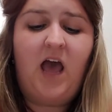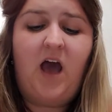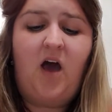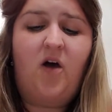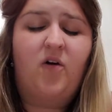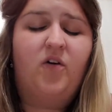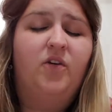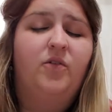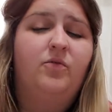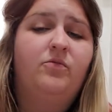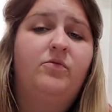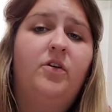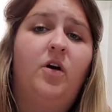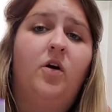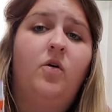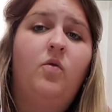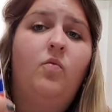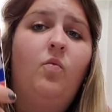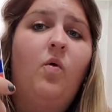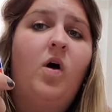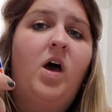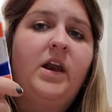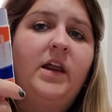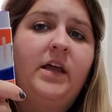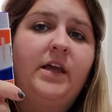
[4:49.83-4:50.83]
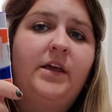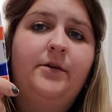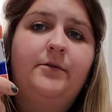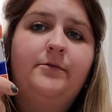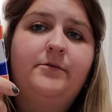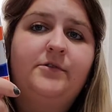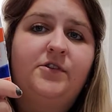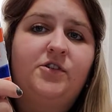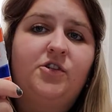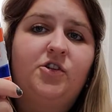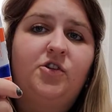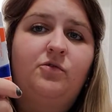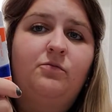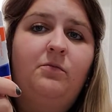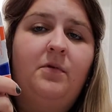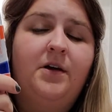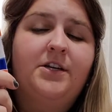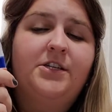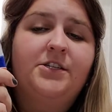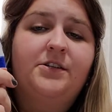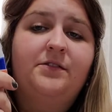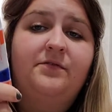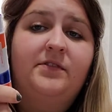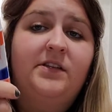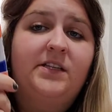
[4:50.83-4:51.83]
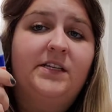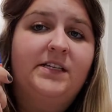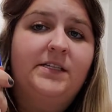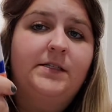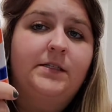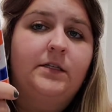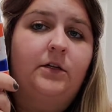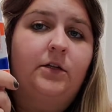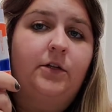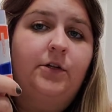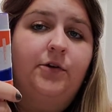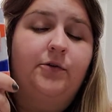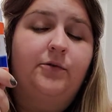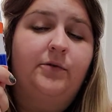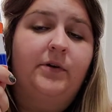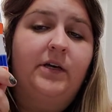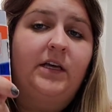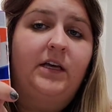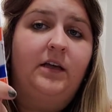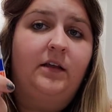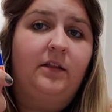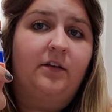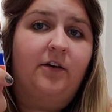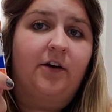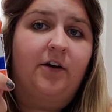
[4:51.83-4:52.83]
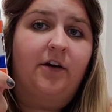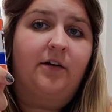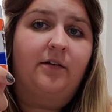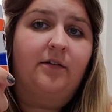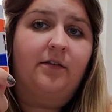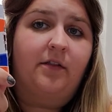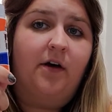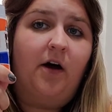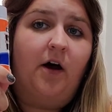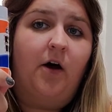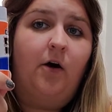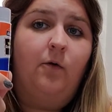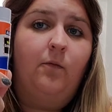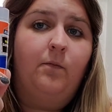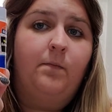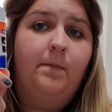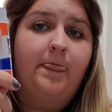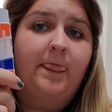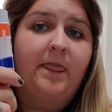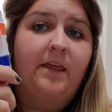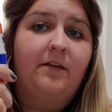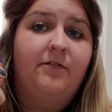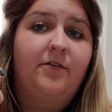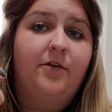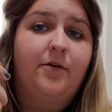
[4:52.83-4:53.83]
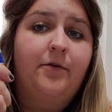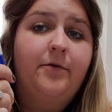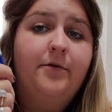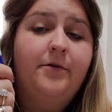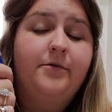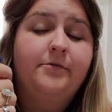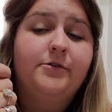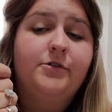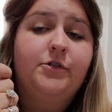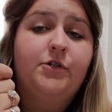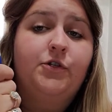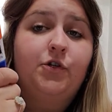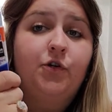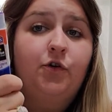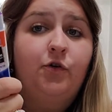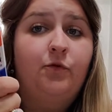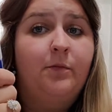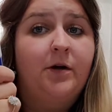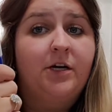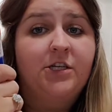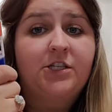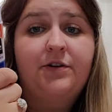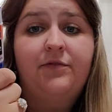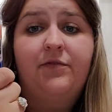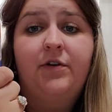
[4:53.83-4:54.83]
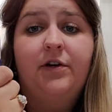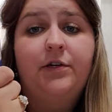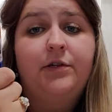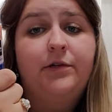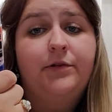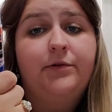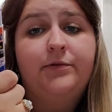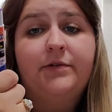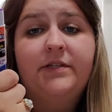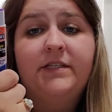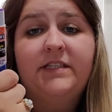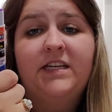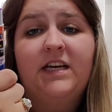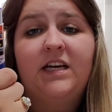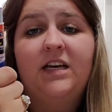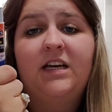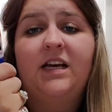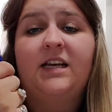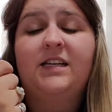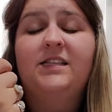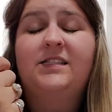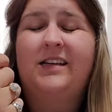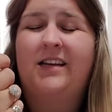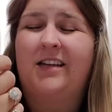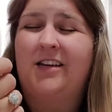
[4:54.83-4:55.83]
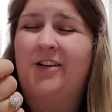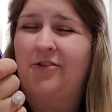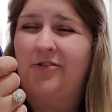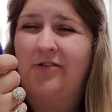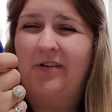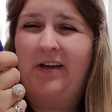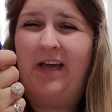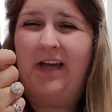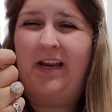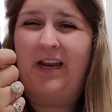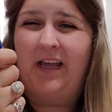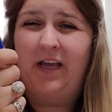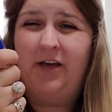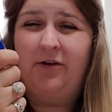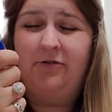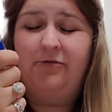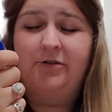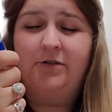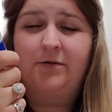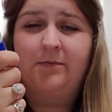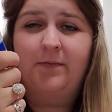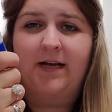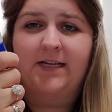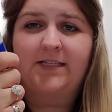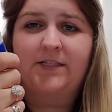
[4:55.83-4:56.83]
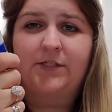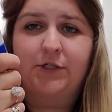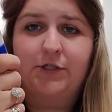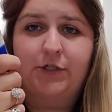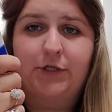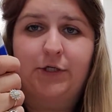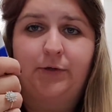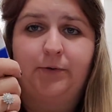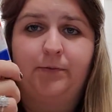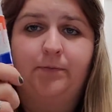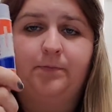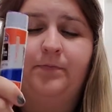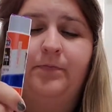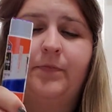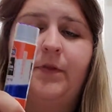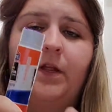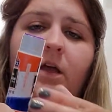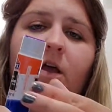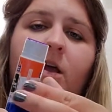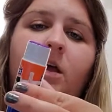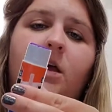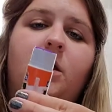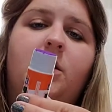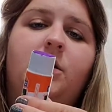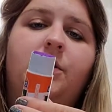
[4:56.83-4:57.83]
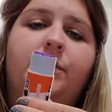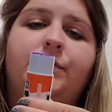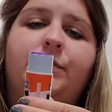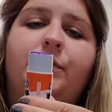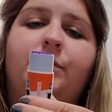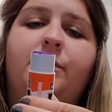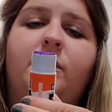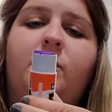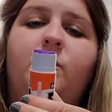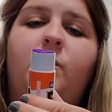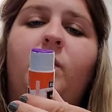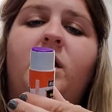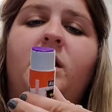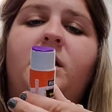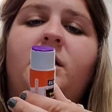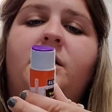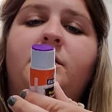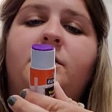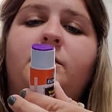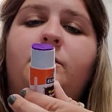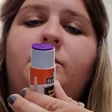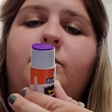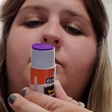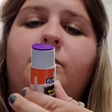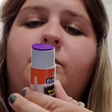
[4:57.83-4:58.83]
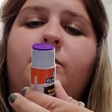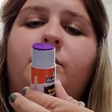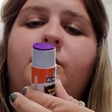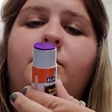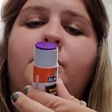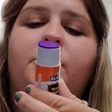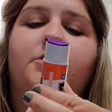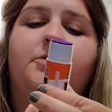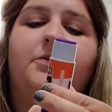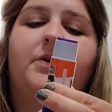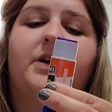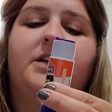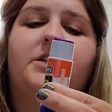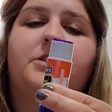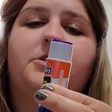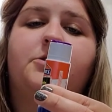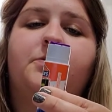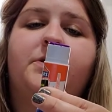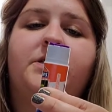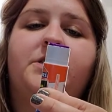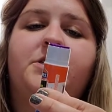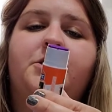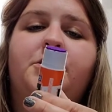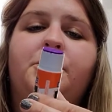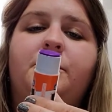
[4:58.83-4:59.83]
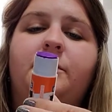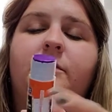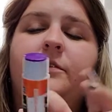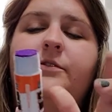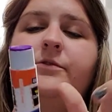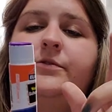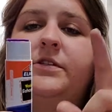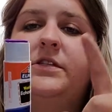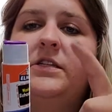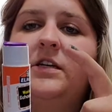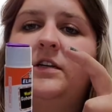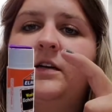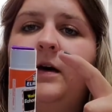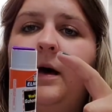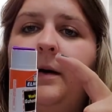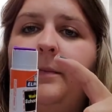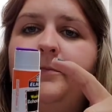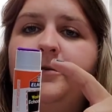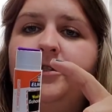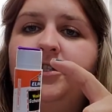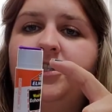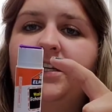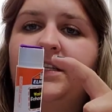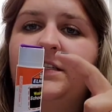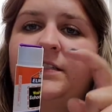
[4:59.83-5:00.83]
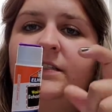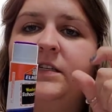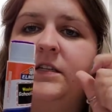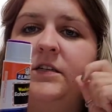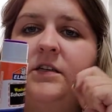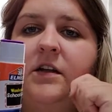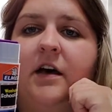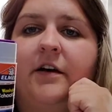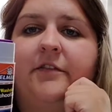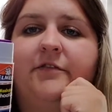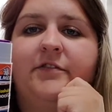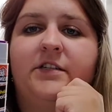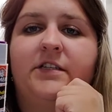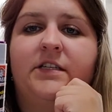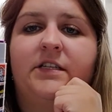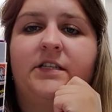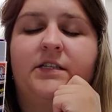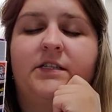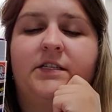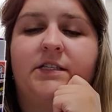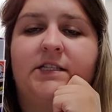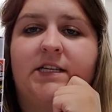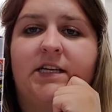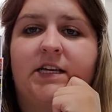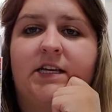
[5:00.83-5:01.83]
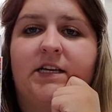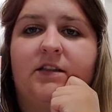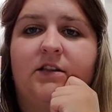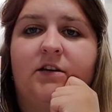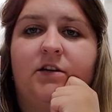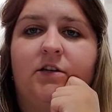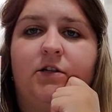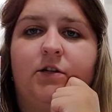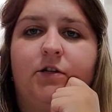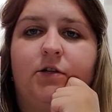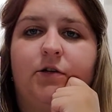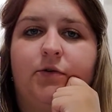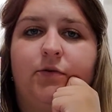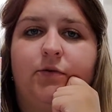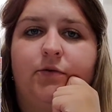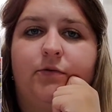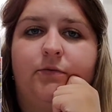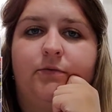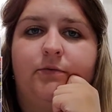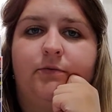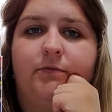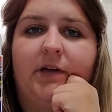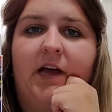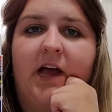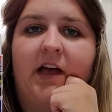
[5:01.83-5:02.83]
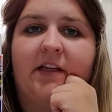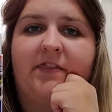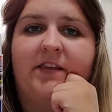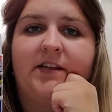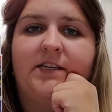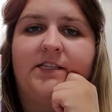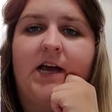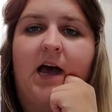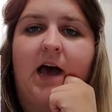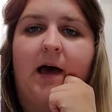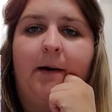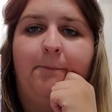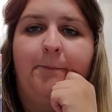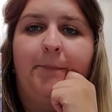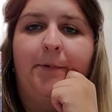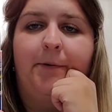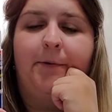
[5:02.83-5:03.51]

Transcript: You don't want to use too much of this glue either, though. If you use too much of a glue stick, it's going to create a huge mess too. So you want to You want to twist your glue stick up just enough to see the glue at the top.